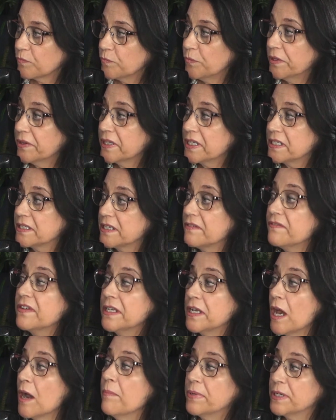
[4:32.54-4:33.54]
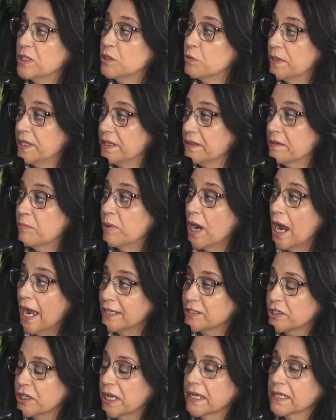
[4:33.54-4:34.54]
really divvied up between the
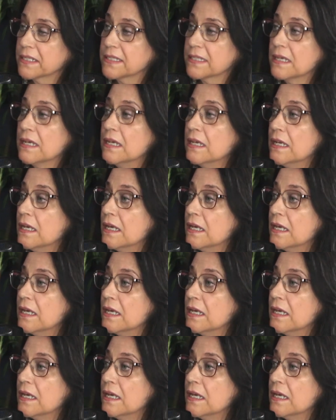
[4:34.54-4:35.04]
projects,